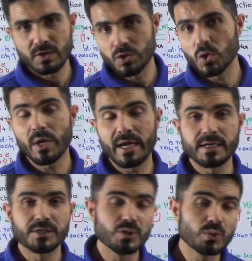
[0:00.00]
you
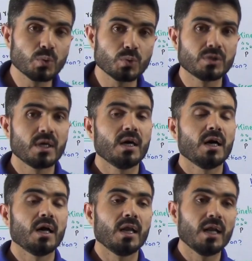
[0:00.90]
had used
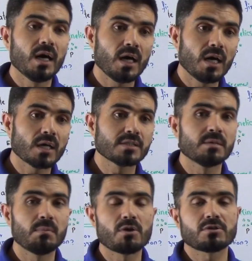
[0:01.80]
a large
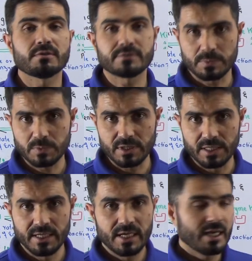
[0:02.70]
amount of substrate,